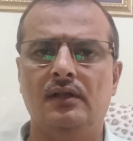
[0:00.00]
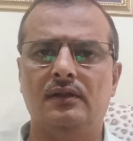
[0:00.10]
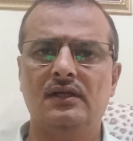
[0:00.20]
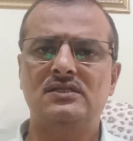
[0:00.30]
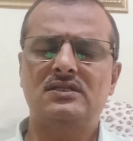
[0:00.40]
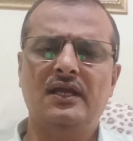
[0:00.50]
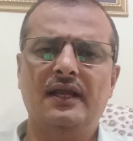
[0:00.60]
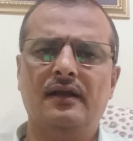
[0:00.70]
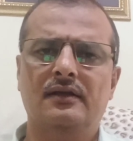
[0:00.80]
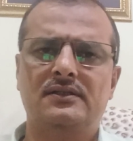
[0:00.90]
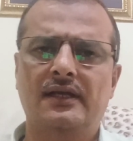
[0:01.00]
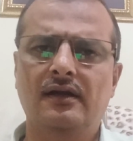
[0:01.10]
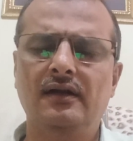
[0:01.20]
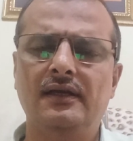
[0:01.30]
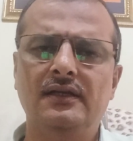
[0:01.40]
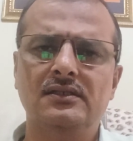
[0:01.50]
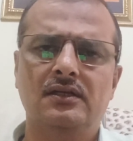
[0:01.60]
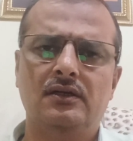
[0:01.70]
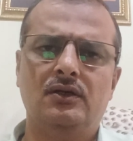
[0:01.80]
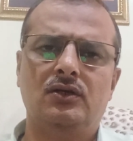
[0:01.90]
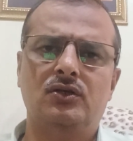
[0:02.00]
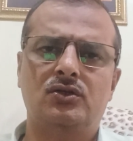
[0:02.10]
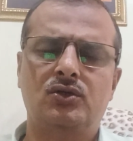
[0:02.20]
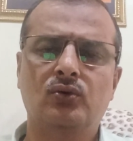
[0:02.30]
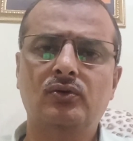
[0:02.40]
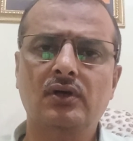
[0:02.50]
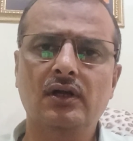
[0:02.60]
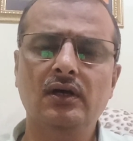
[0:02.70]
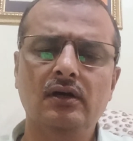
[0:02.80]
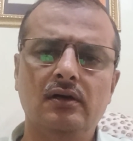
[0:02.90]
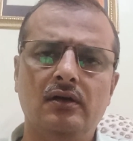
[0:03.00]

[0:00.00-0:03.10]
The second is Shukra